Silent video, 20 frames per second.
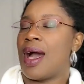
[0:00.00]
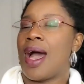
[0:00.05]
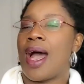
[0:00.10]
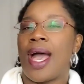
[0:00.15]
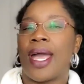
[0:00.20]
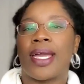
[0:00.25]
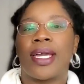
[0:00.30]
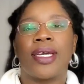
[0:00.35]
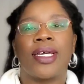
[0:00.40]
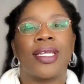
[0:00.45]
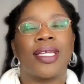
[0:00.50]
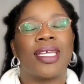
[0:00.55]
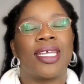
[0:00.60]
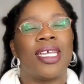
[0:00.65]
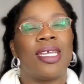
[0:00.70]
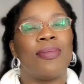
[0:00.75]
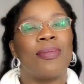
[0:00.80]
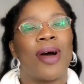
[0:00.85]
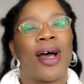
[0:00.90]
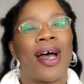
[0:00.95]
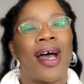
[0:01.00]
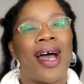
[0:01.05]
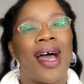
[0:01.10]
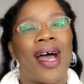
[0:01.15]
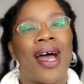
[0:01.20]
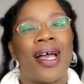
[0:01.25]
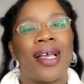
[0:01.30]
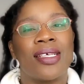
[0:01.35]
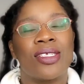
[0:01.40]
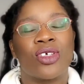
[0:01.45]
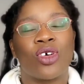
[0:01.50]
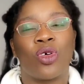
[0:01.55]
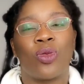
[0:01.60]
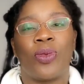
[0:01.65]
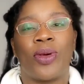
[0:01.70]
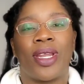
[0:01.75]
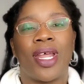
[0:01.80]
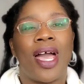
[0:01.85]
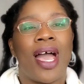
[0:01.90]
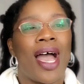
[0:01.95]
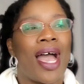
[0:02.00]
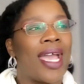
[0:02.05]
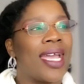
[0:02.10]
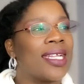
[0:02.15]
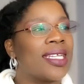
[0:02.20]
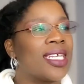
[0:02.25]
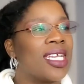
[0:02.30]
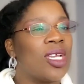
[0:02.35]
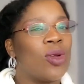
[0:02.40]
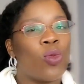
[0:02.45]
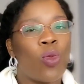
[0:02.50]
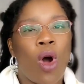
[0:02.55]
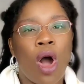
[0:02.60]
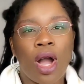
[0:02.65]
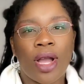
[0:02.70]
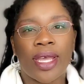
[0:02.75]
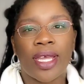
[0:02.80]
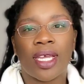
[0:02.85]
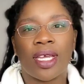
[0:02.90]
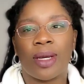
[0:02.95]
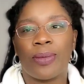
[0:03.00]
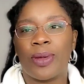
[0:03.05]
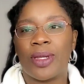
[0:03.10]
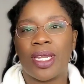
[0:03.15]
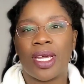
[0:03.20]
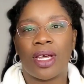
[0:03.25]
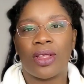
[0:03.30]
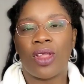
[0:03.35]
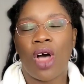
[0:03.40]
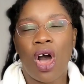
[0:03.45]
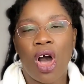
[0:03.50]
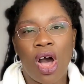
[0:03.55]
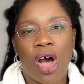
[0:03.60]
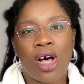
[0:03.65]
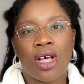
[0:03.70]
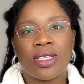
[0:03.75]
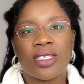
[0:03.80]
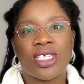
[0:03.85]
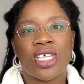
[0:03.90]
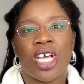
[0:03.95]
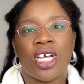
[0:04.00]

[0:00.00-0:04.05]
I couldn't keep my eyes open. I had to keep walking up and down the halls